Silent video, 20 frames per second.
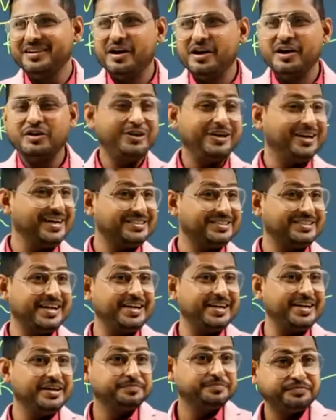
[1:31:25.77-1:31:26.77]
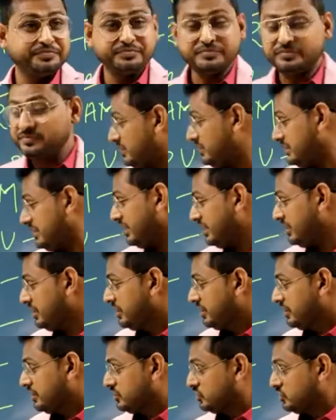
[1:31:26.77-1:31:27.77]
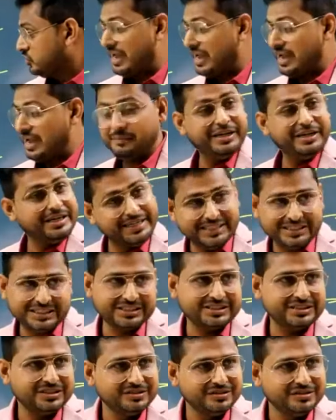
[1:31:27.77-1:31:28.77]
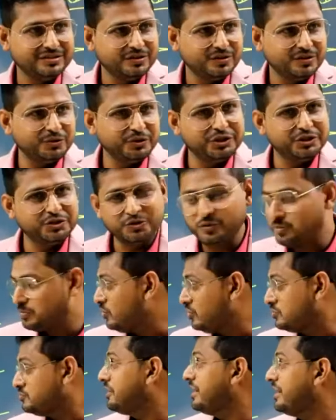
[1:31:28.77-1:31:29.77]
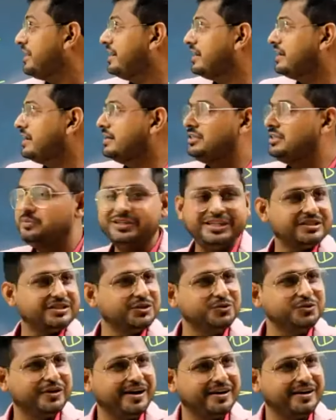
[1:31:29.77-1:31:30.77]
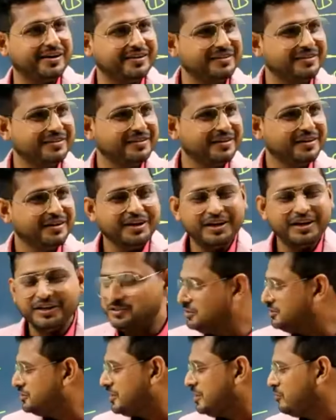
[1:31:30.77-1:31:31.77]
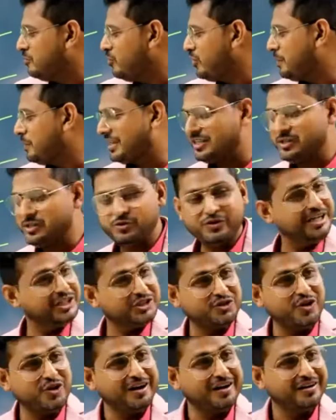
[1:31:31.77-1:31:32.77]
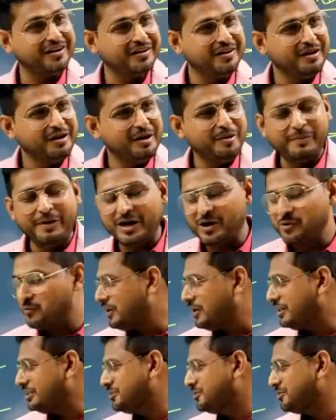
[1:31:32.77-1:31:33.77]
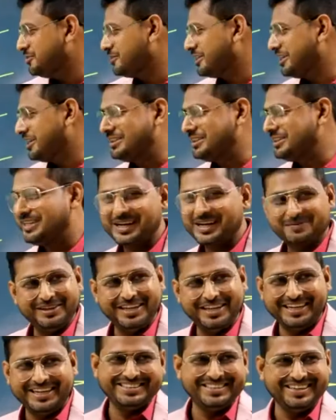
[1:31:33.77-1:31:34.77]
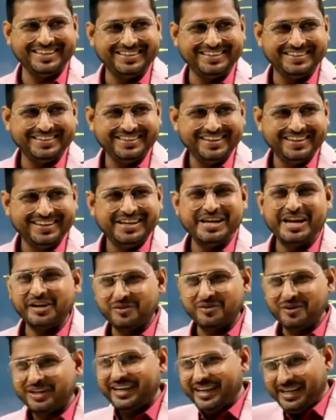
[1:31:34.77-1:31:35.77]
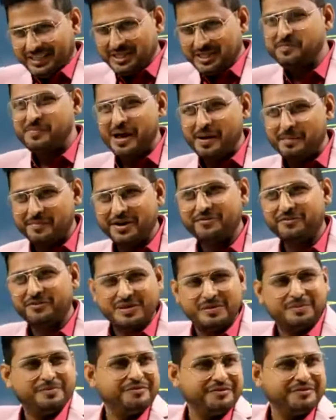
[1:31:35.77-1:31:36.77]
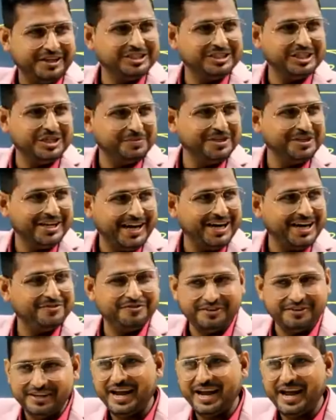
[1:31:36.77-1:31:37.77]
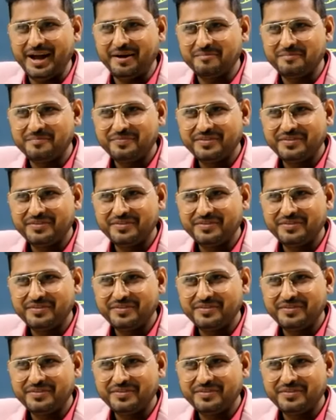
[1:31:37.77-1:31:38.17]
So you understand? You have the disk to store because 500 GB disk you had. You install more applications, you can install. But once you run that application, it will take the memory from the free GB, right? Free RAM.